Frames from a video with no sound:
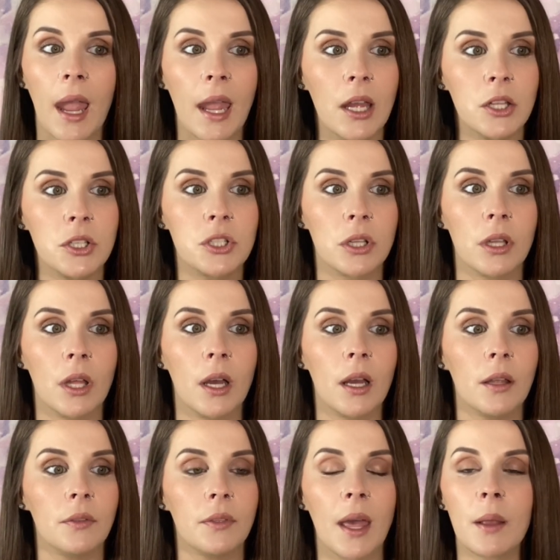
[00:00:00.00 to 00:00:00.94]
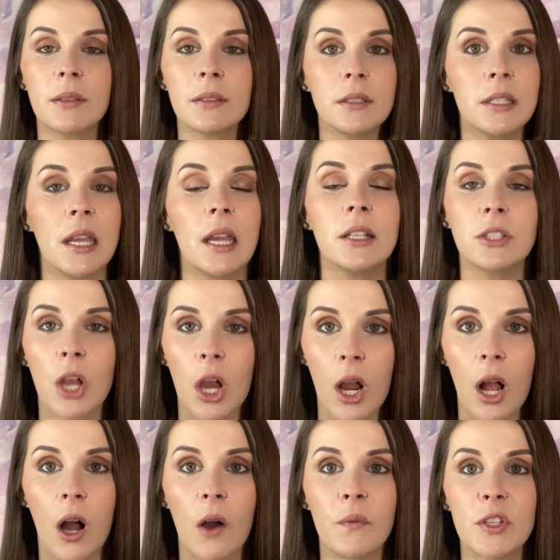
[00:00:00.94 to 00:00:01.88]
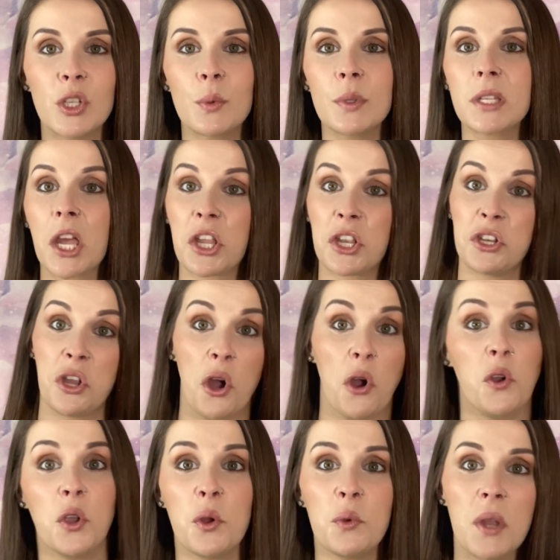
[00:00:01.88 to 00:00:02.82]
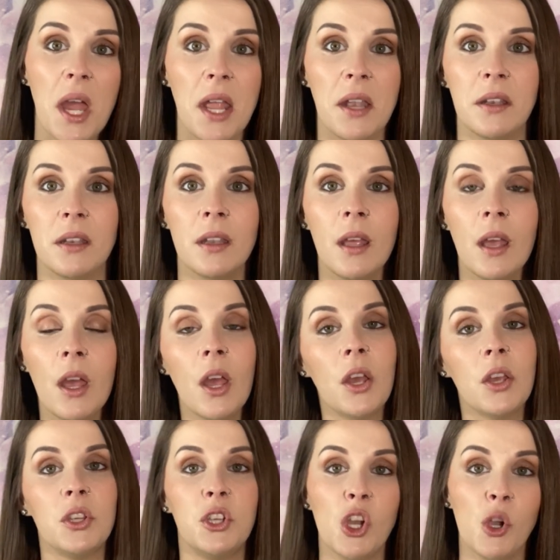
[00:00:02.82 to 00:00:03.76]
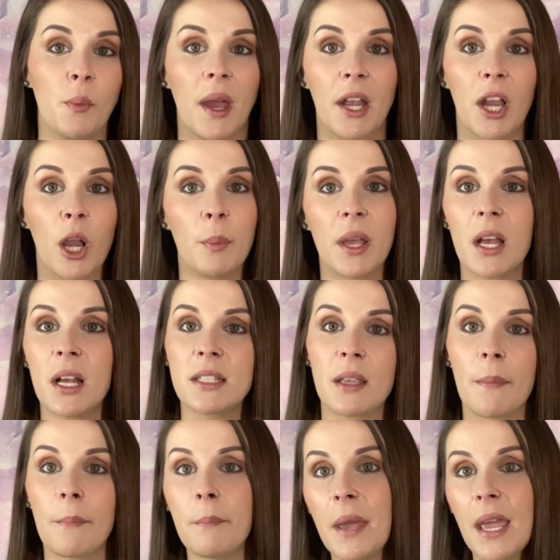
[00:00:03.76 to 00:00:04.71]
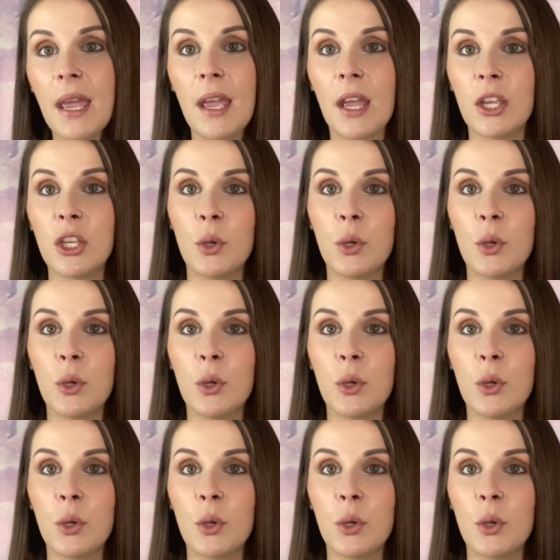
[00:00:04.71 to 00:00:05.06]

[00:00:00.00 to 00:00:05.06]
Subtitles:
Angela, that ticked her off, and she was like, no, you didn't. You met her because of me.